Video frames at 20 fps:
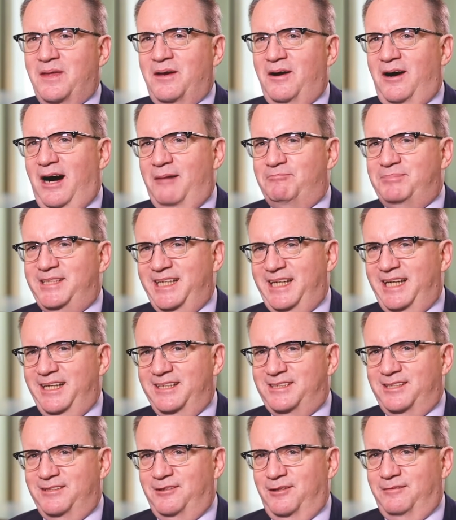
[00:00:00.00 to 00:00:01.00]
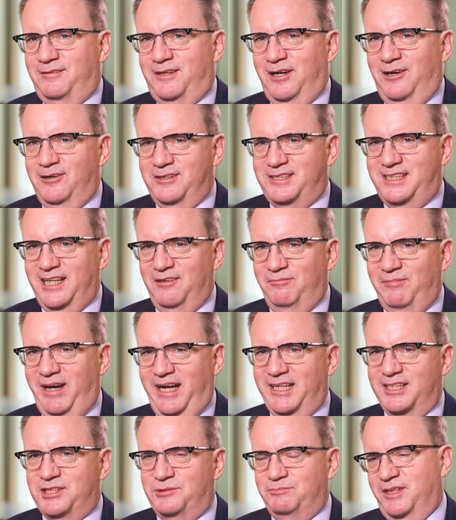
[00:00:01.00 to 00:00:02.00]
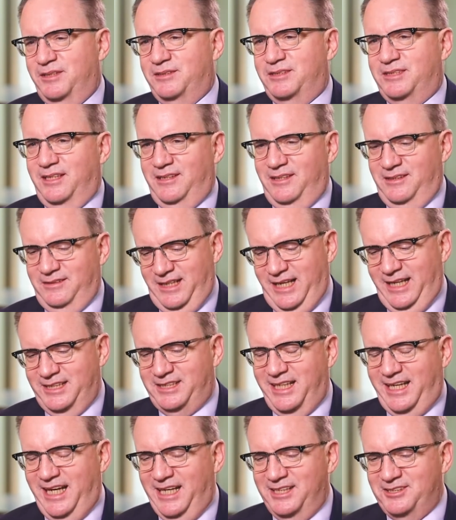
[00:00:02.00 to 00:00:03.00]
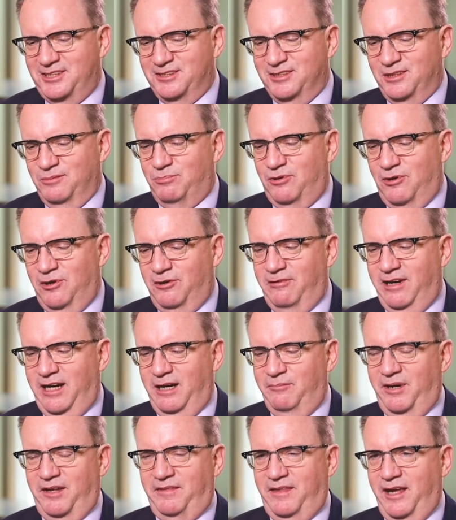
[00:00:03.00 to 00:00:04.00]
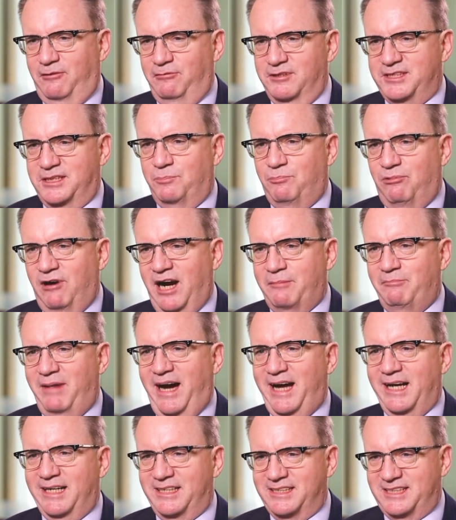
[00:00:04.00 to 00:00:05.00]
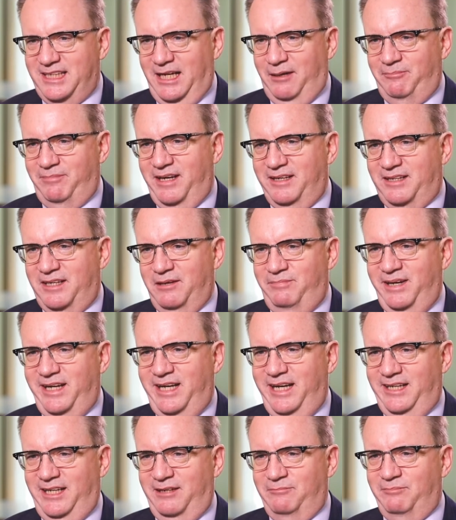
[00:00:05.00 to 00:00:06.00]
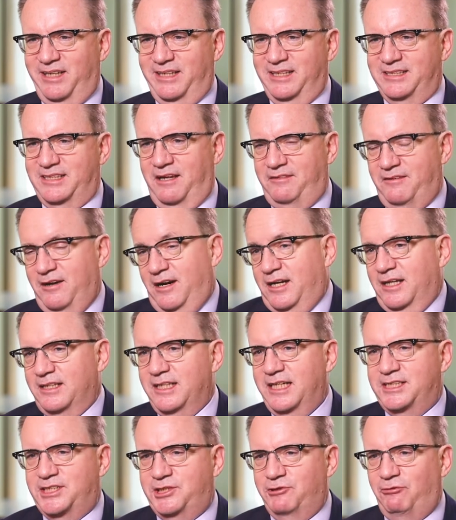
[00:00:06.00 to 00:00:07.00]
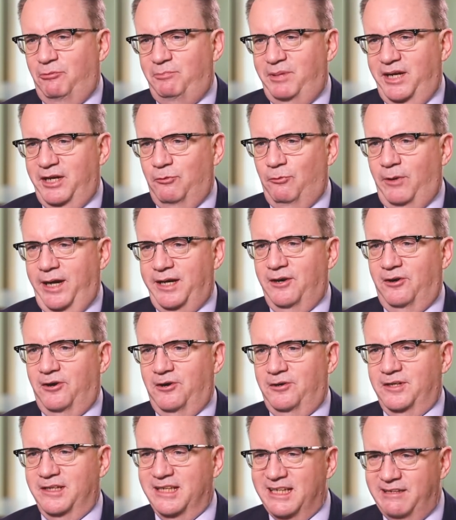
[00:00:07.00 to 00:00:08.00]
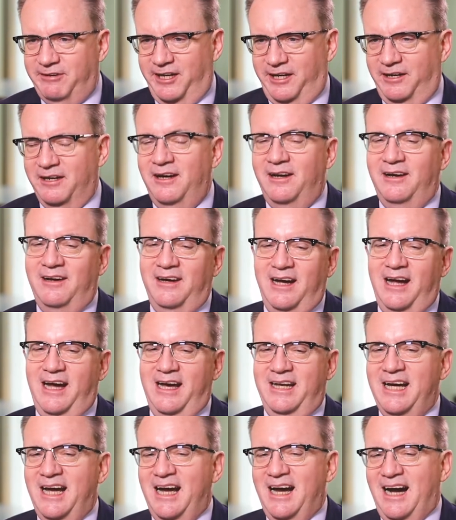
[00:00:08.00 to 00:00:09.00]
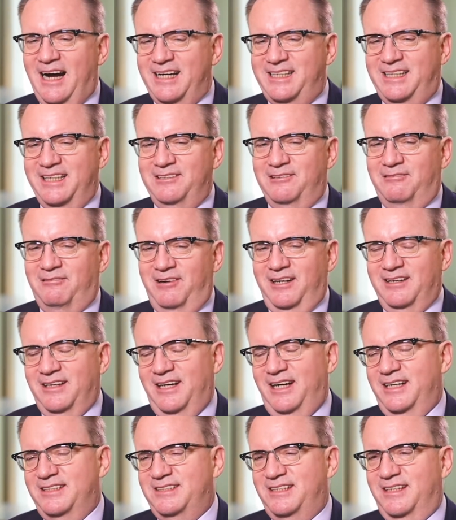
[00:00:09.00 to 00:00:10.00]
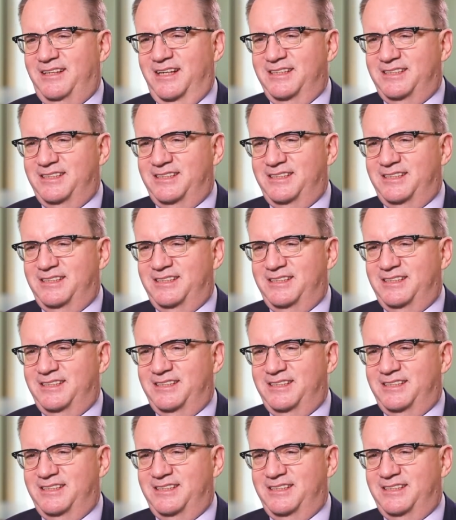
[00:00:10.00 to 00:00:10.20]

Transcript: opting into the hotel management educational program, I think, was a pragmatic step at the beginning, because I thought at least it would be a way to earn a living. And I didn't realize at the